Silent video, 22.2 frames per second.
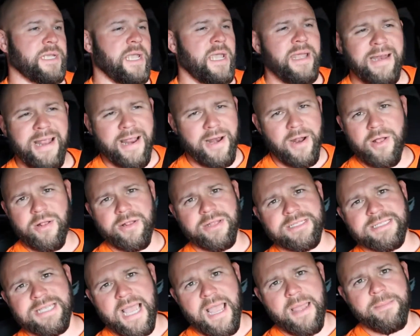not
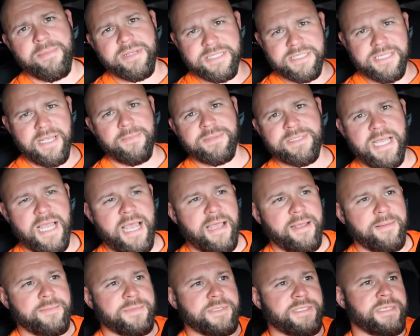all the time, but
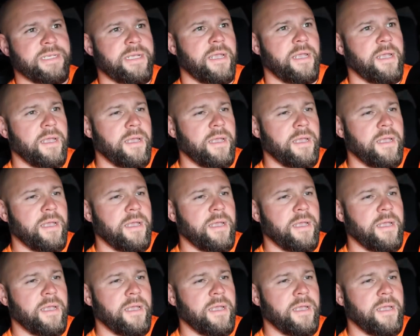sometimes.